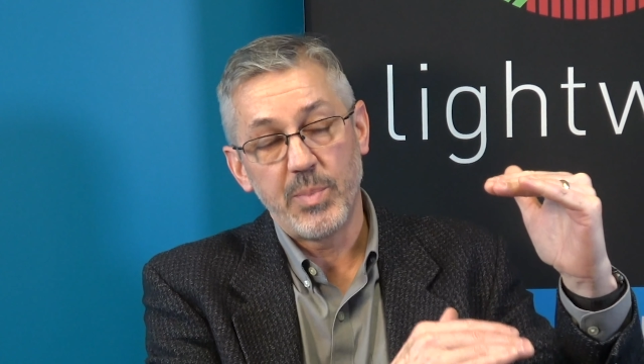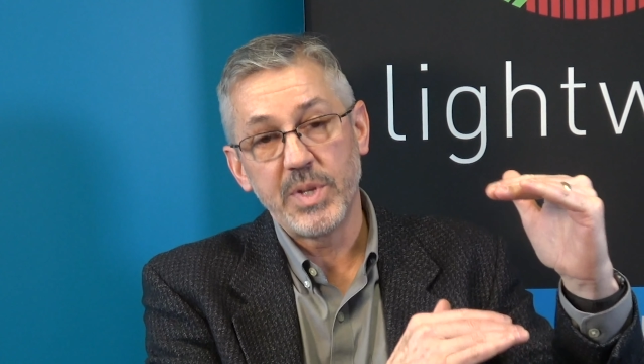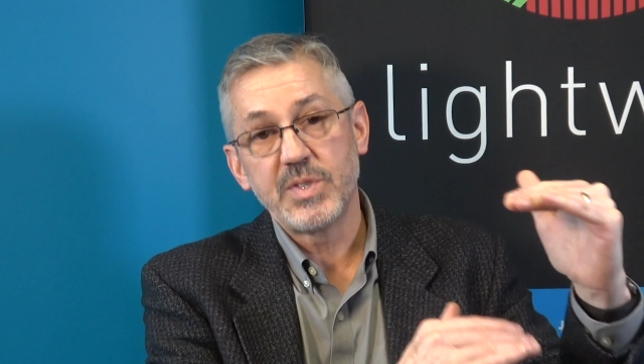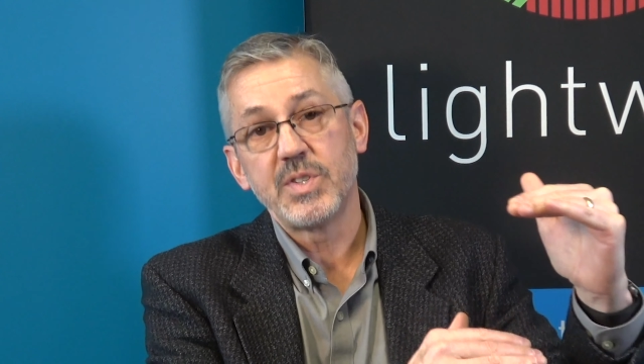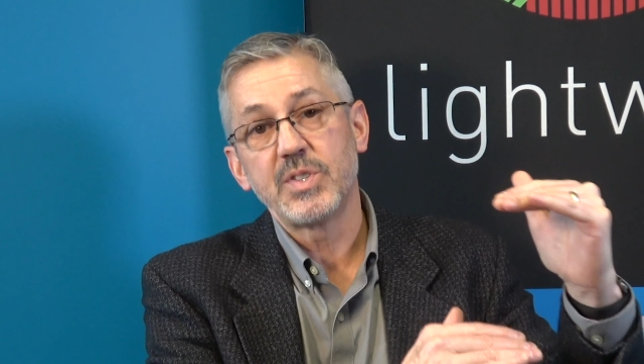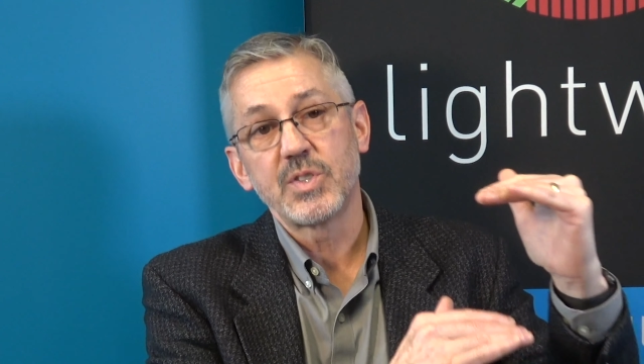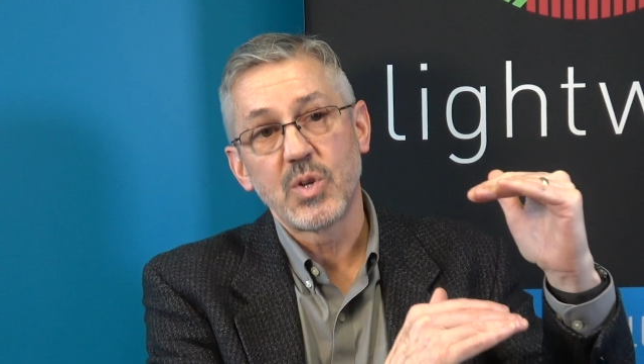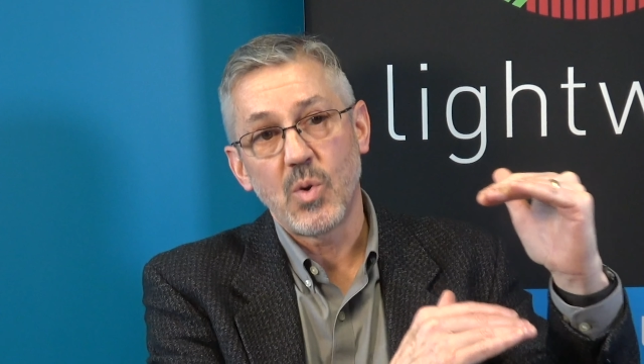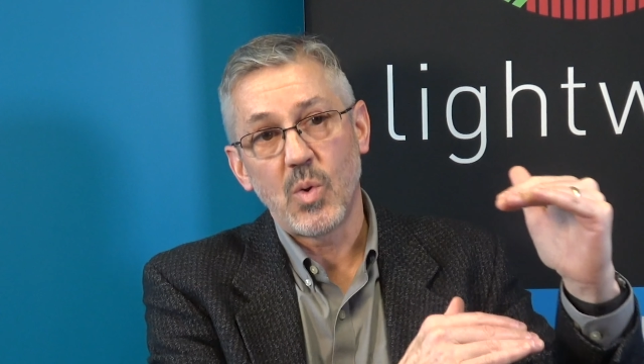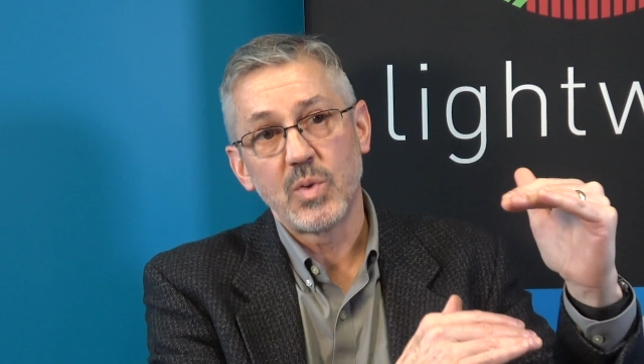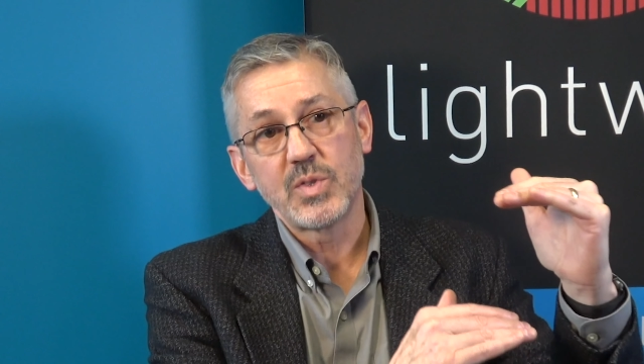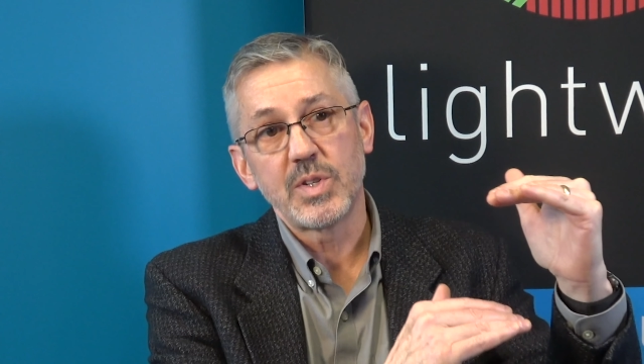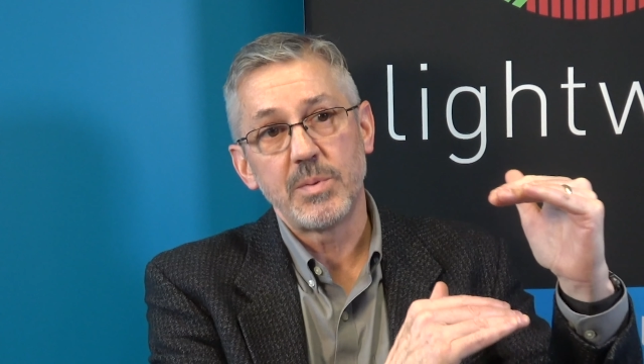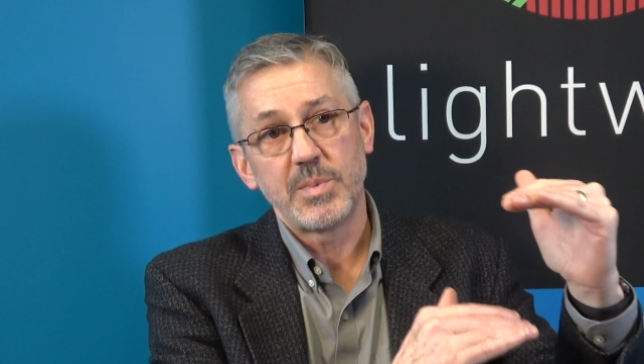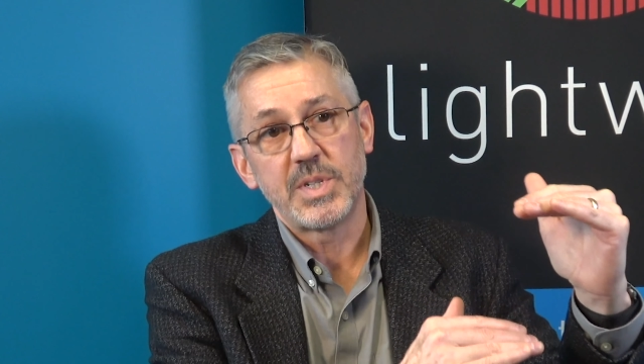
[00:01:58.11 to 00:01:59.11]
business
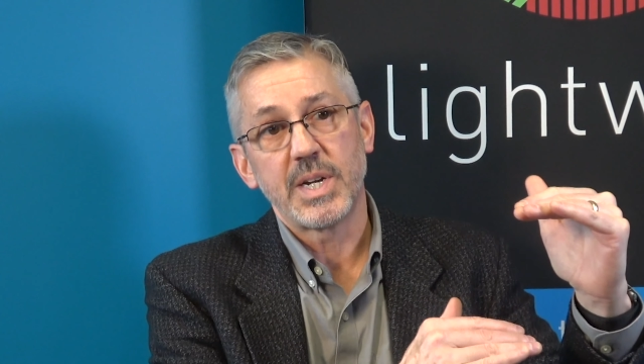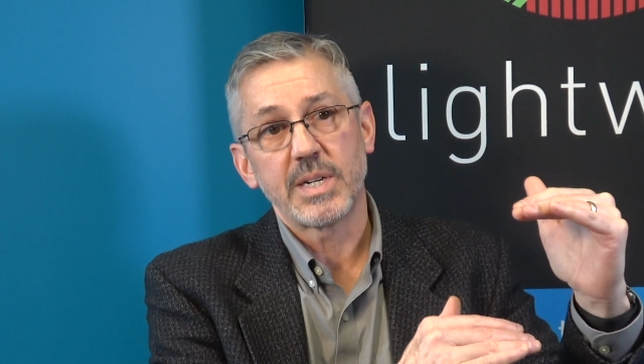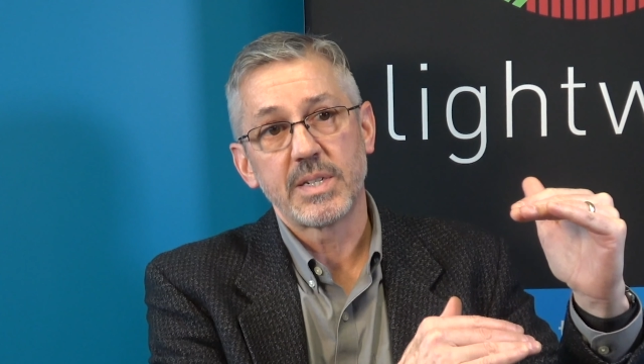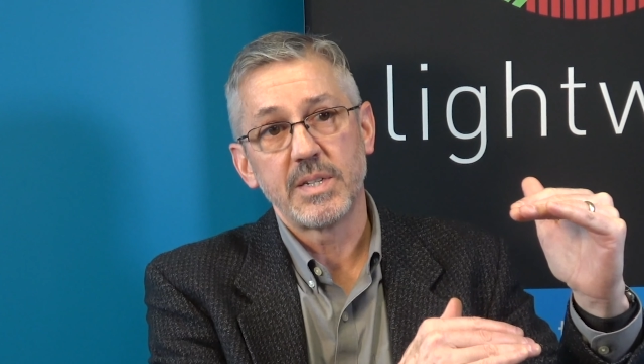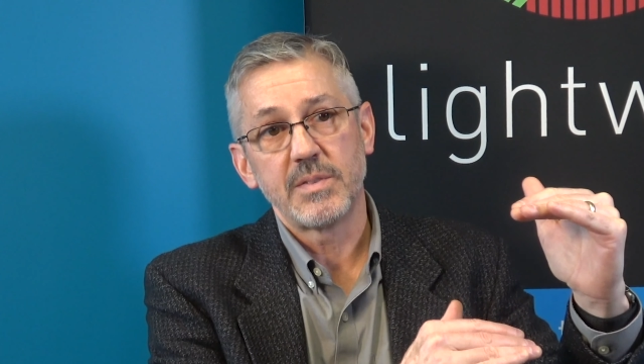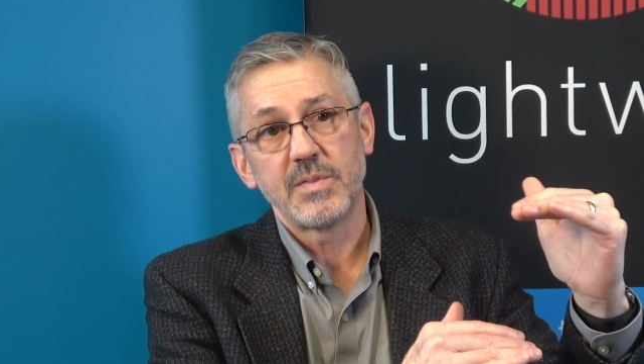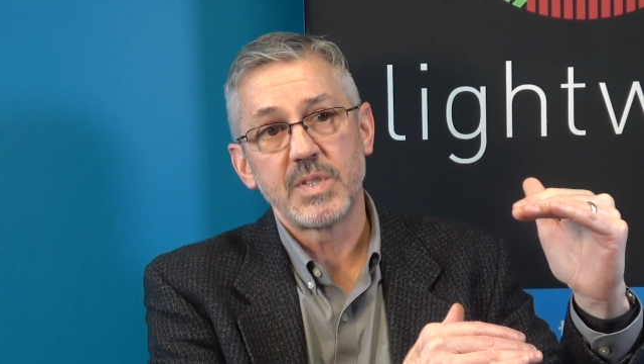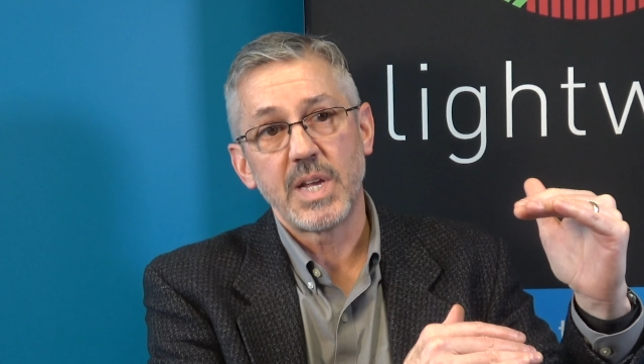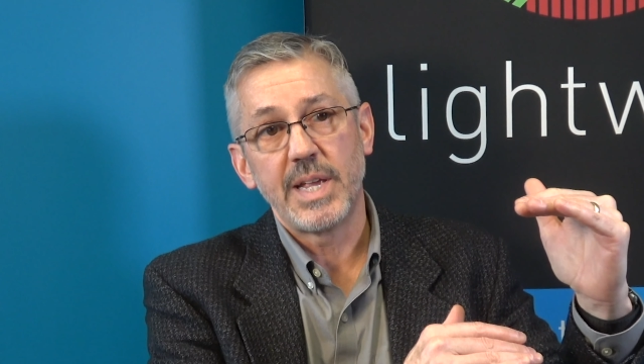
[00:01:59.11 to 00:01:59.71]
goals and objectives,